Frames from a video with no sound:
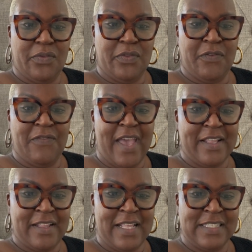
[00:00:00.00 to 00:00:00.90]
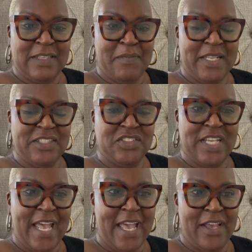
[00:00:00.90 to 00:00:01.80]
the fact that that's somebody's
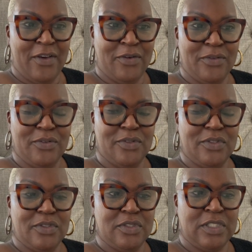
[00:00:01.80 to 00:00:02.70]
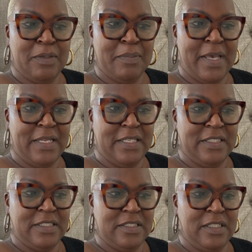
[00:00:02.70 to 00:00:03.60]
child,
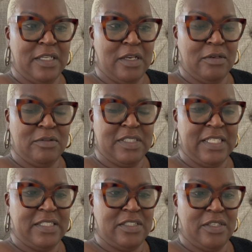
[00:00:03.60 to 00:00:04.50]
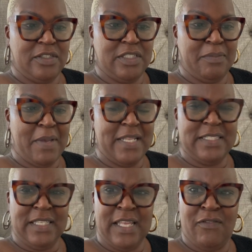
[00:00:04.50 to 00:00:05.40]
somebody's, you know, sister, somebody's
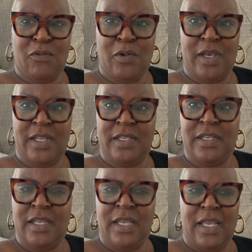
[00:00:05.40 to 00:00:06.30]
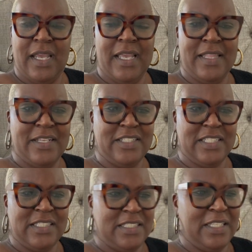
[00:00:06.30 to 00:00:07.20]
loved one. And they're
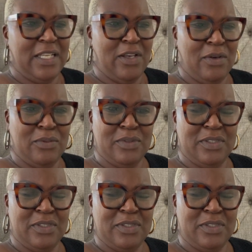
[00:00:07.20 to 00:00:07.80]
just, you know,